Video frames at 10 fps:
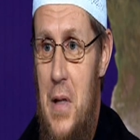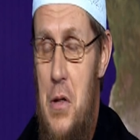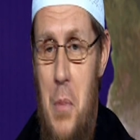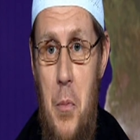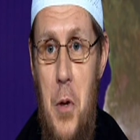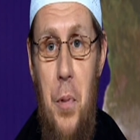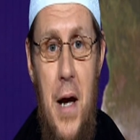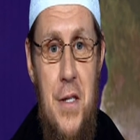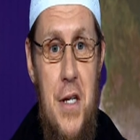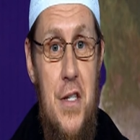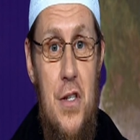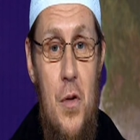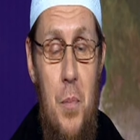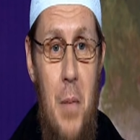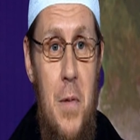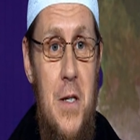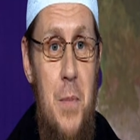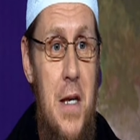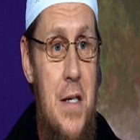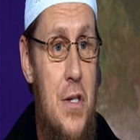Remember, practice public
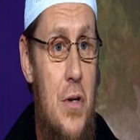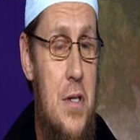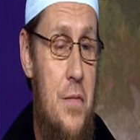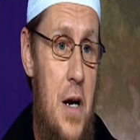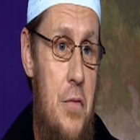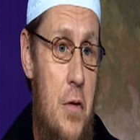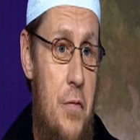speaking skills in front of your